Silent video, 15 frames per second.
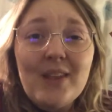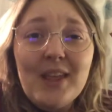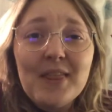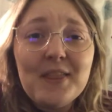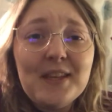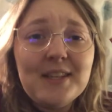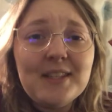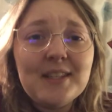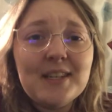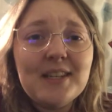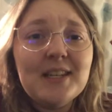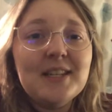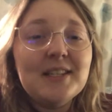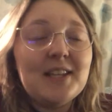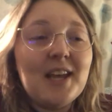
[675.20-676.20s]
this
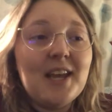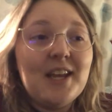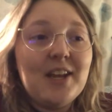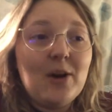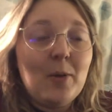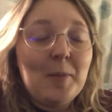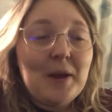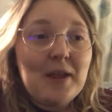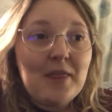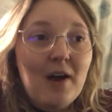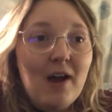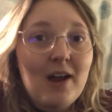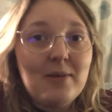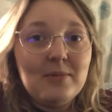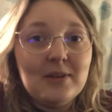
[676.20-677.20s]
is a copy that
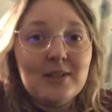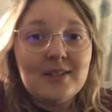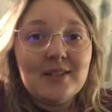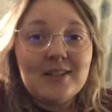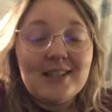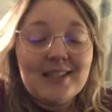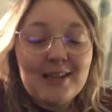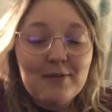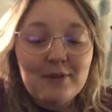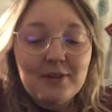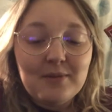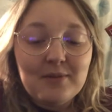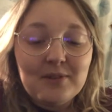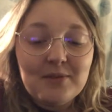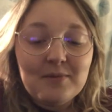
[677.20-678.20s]
I was
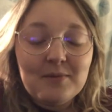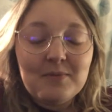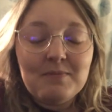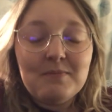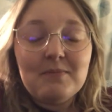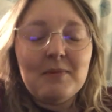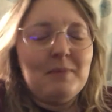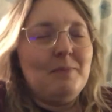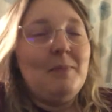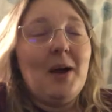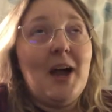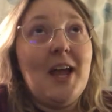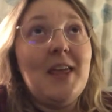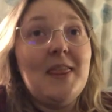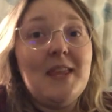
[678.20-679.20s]
given
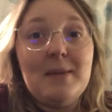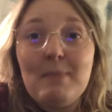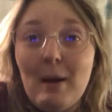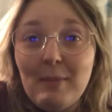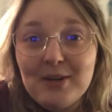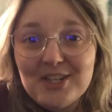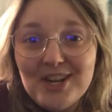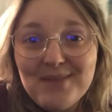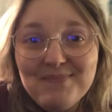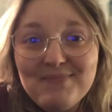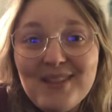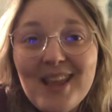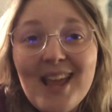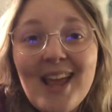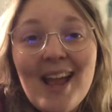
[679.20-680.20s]
by the publisher
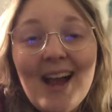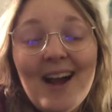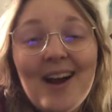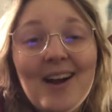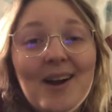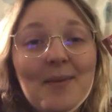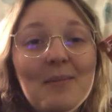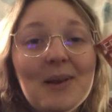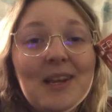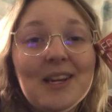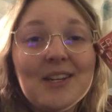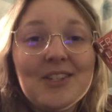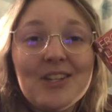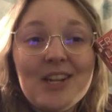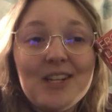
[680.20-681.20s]
in
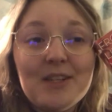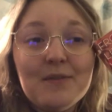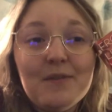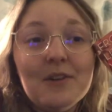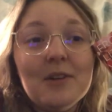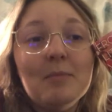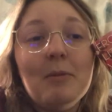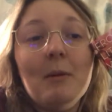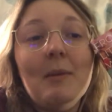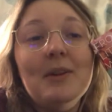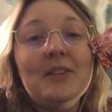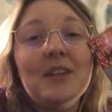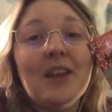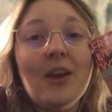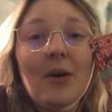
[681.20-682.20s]
exchange for
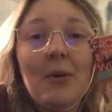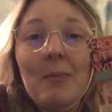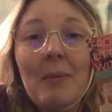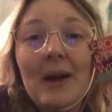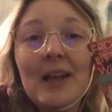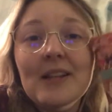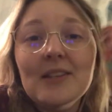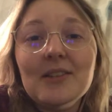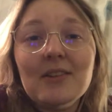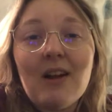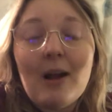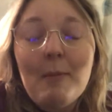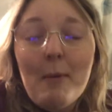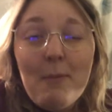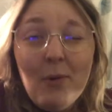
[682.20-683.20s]
promoting it on my
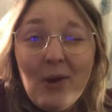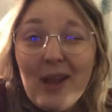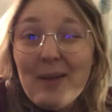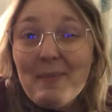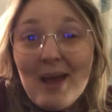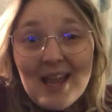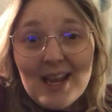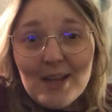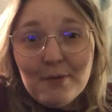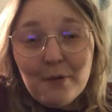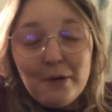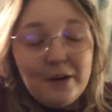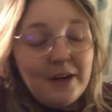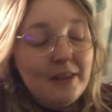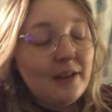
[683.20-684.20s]
Instagram. I'm not getting paid
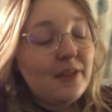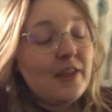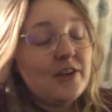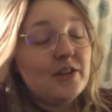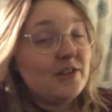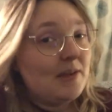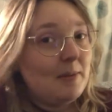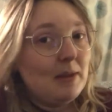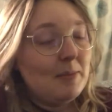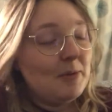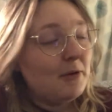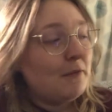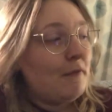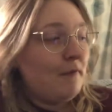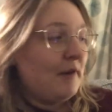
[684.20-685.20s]
for anything, they just sent me the
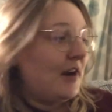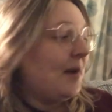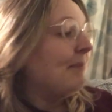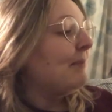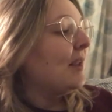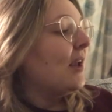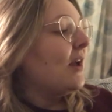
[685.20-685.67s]
book for free.